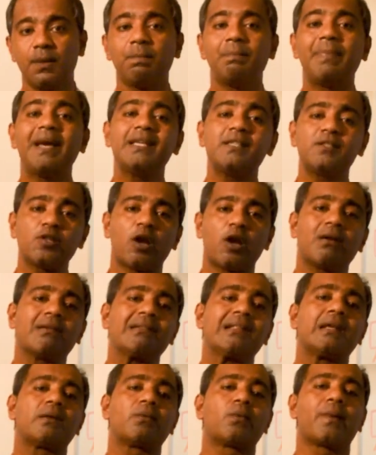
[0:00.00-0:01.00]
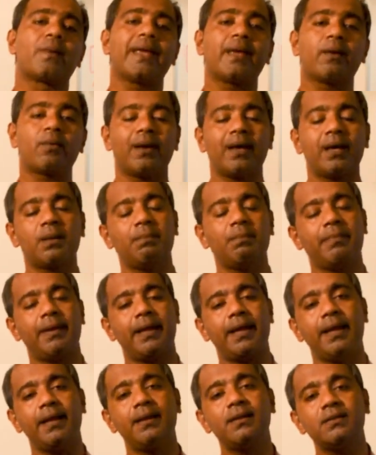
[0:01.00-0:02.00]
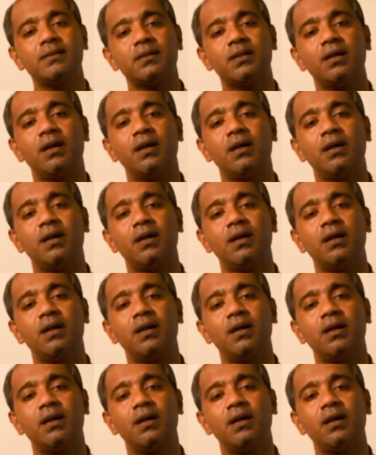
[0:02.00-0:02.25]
Based on the requirement,